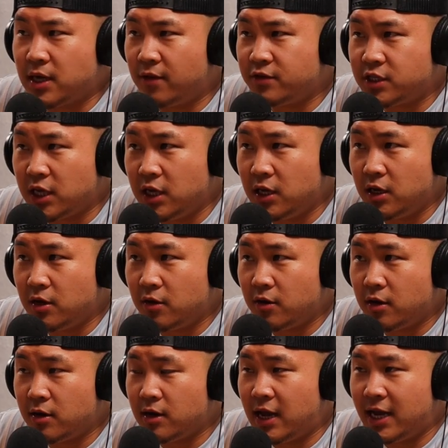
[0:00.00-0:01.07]
obviously,
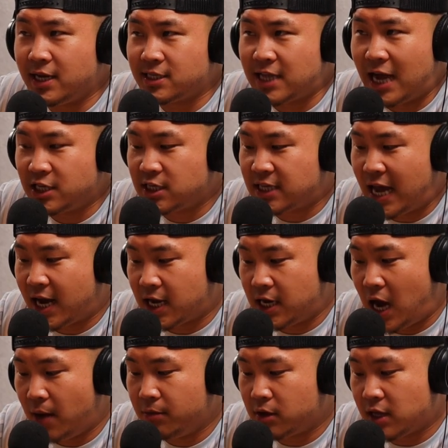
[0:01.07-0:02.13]
and it's not just
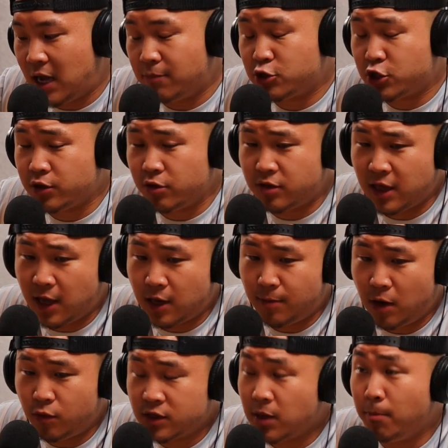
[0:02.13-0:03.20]
economically. I'm sure they're thinking
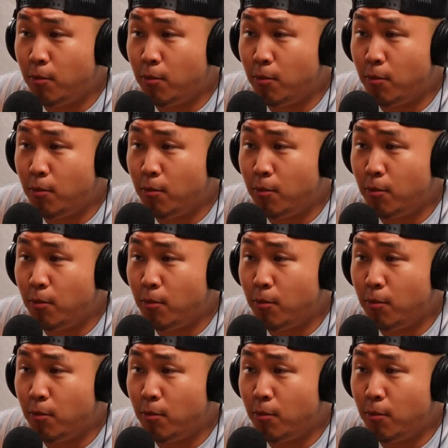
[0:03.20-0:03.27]
about what the